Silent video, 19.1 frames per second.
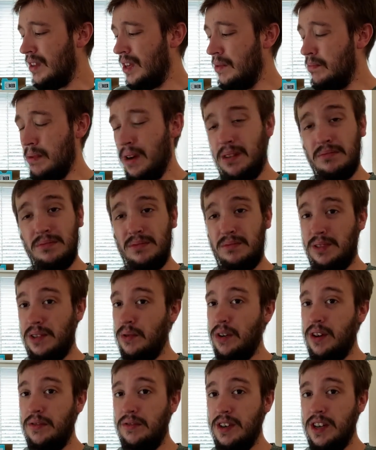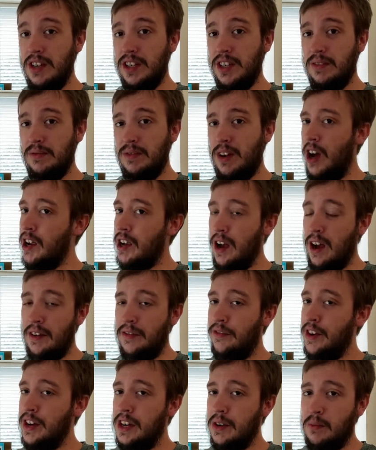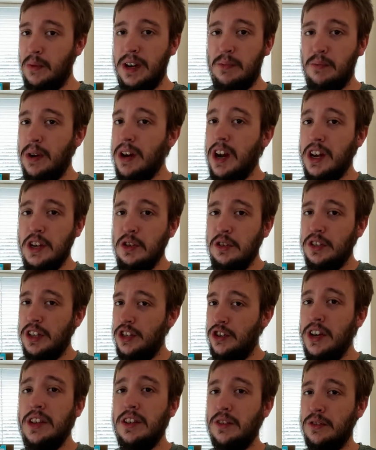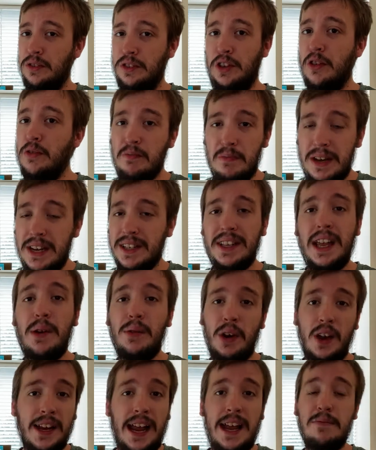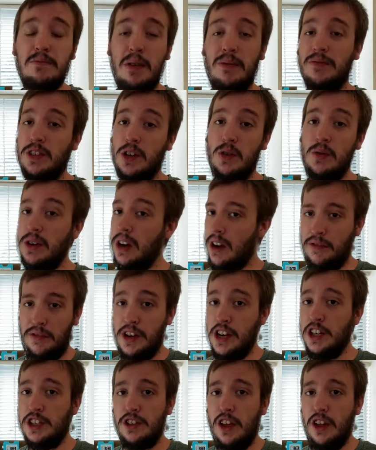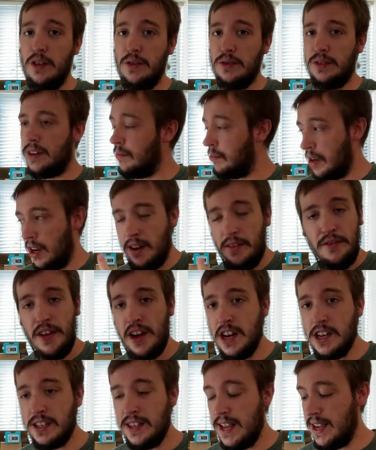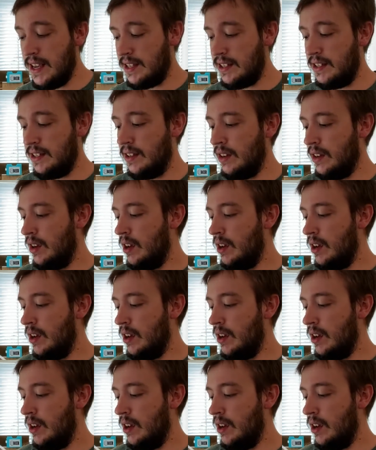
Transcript: But I'm still going to finish it. When I used to drink those Stone beers that were like 8 months old, I finished those. I'm going to finish this.